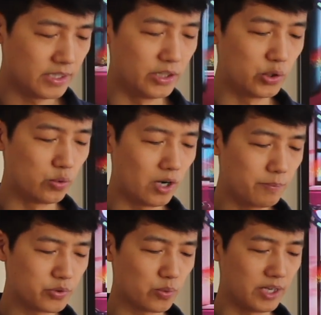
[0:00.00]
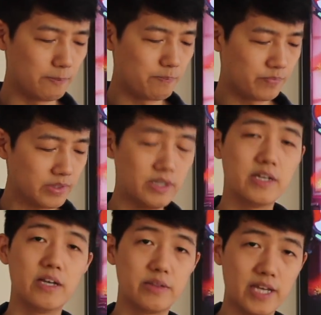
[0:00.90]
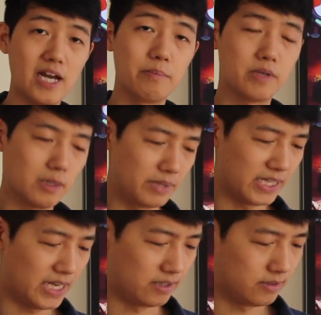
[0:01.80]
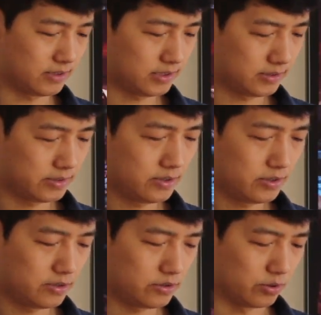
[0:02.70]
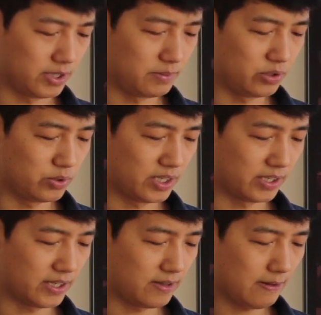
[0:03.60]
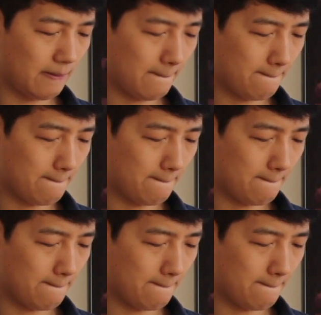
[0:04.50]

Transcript: into an up swipe and tap coming down. So let me do that again.